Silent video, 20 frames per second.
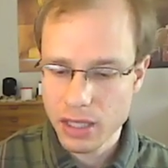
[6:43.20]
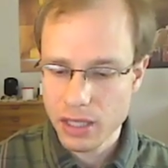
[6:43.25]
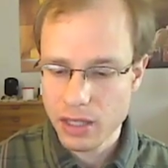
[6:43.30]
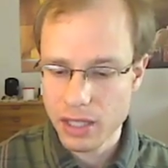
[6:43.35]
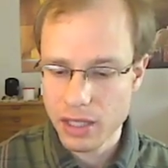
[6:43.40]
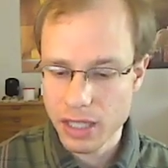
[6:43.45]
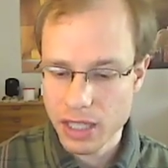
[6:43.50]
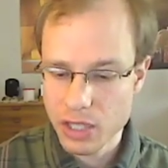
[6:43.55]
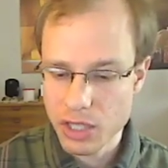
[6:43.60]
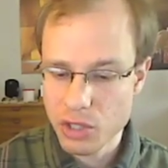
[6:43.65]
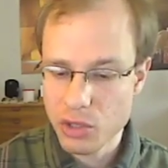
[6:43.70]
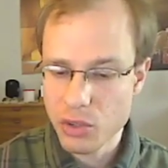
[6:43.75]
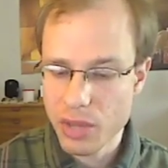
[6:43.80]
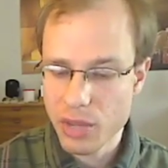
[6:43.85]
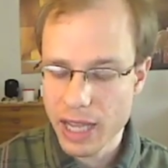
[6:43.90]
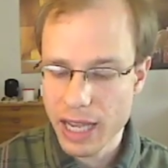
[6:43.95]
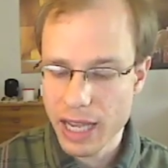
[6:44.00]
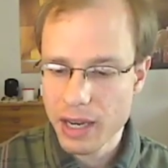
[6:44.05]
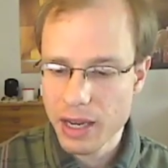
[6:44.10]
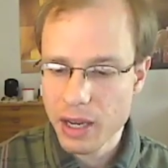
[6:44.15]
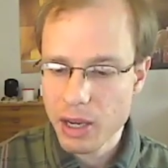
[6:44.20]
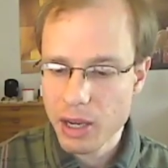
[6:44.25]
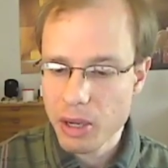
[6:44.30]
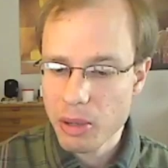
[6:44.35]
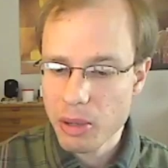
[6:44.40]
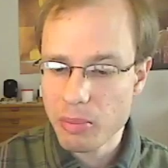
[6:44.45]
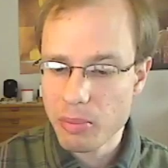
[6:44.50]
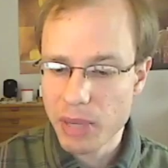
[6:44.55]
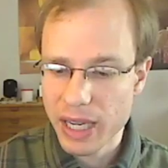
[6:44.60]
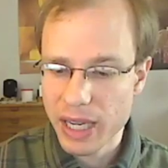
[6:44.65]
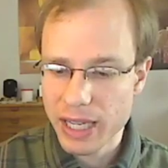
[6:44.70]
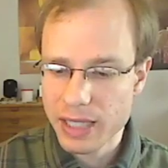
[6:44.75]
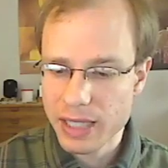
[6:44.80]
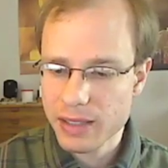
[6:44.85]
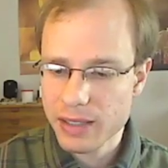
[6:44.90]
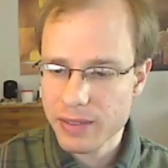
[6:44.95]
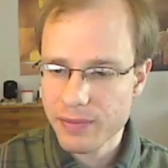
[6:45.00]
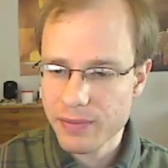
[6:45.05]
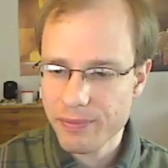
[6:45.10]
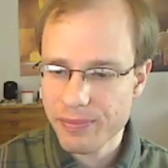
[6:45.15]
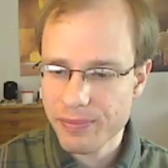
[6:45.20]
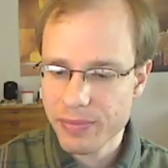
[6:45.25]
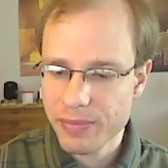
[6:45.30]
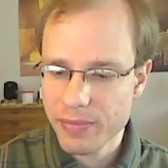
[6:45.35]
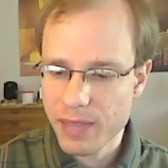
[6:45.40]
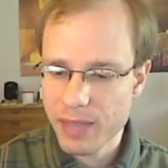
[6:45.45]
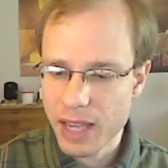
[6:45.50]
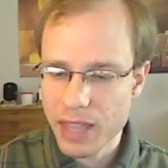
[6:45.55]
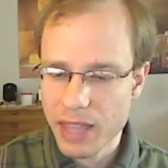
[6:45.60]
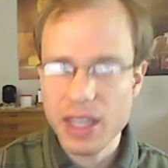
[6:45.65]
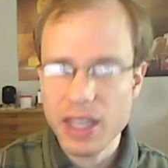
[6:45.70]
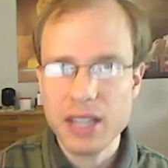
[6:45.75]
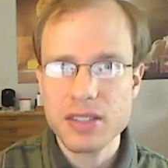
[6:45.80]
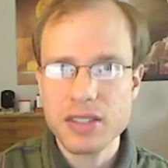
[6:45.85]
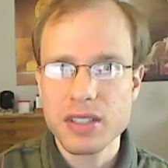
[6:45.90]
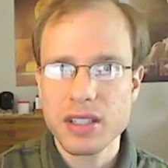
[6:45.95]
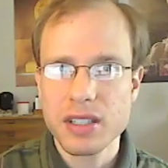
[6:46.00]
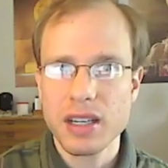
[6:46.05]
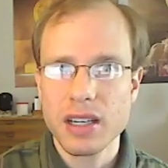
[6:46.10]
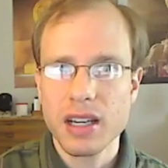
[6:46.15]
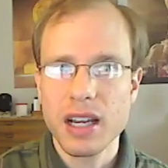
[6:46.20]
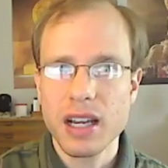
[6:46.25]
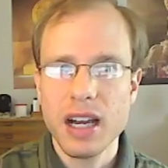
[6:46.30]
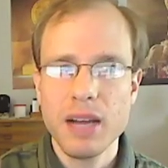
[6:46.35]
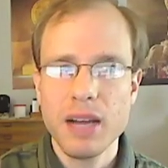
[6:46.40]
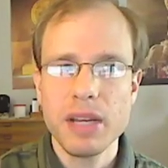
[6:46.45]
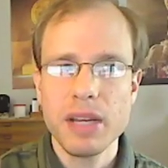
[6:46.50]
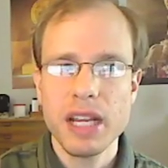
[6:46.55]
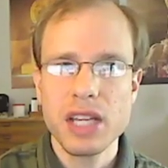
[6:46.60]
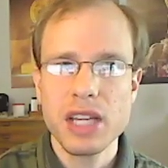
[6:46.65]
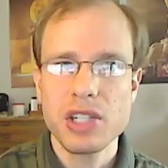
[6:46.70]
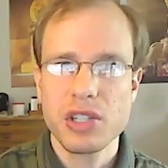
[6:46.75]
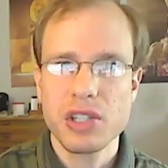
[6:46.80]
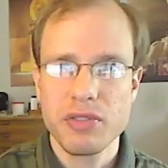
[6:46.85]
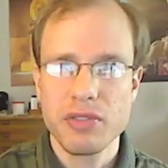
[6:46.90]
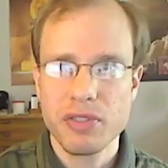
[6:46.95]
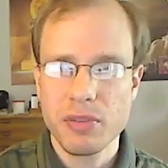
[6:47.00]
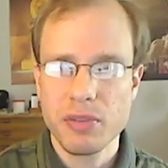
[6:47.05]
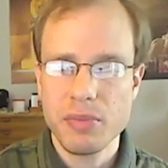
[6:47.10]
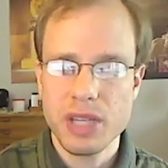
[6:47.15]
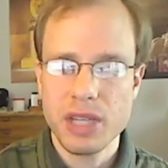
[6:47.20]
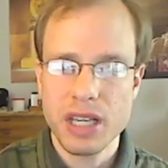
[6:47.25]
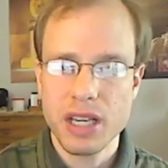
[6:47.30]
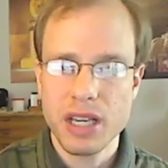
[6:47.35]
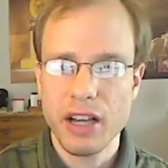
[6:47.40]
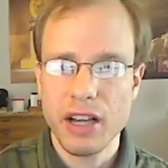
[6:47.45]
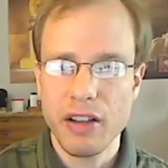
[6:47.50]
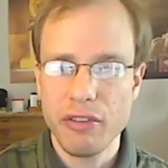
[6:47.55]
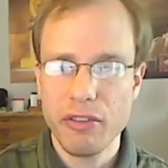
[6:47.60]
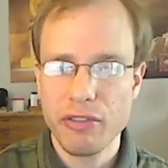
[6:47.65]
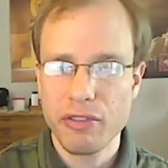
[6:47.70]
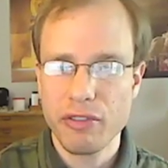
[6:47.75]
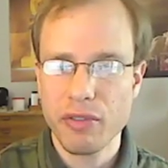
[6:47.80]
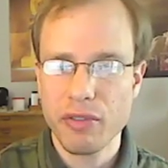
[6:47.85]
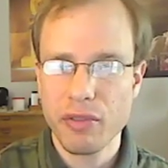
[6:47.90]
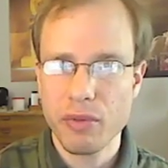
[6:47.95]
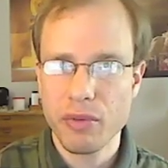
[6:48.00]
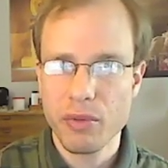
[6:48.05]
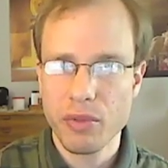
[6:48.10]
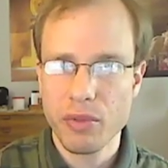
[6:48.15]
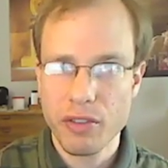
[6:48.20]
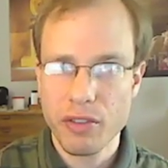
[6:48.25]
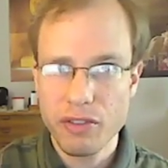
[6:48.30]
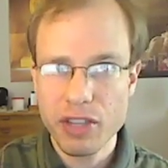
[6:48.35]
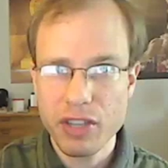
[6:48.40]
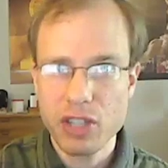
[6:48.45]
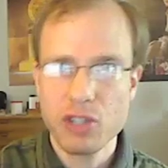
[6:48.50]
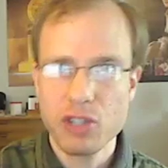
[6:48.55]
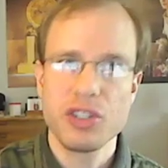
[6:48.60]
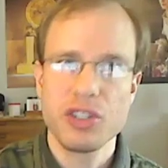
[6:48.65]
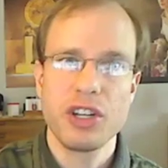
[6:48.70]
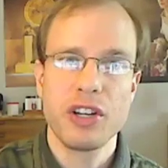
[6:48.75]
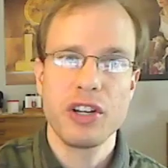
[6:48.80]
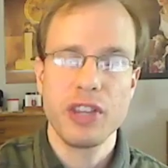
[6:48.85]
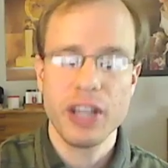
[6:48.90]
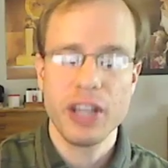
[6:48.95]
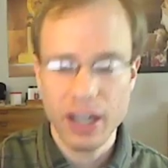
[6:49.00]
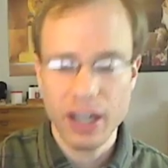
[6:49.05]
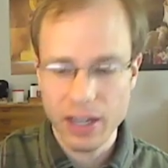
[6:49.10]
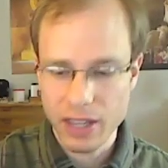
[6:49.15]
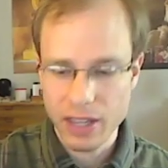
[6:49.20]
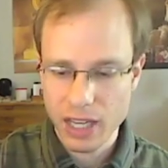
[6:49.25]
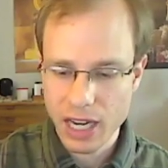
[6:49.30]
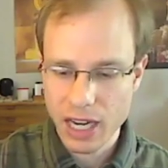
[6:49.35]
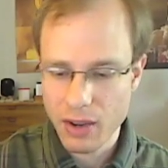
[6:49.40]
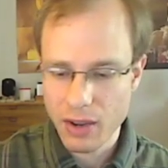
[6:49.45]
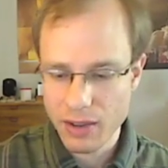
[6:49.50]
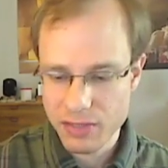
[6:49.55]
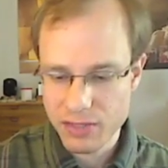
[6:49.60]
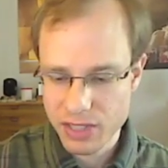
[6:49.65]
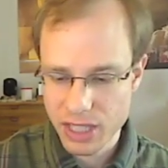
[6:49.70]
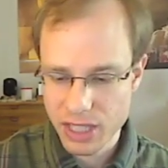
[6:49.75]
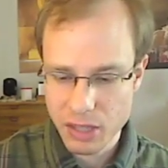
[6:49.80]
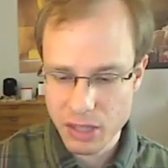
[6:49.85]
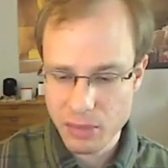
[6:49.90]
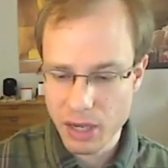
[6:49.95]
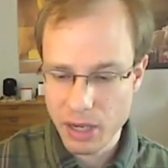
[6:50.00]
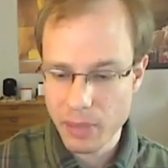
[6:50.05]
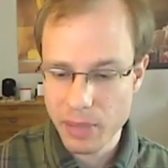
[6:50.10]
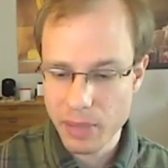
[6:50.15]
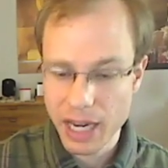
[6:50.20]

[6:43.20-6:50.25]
that can do that, but I think it's a combination for me of the features that are there and then how I've set them up.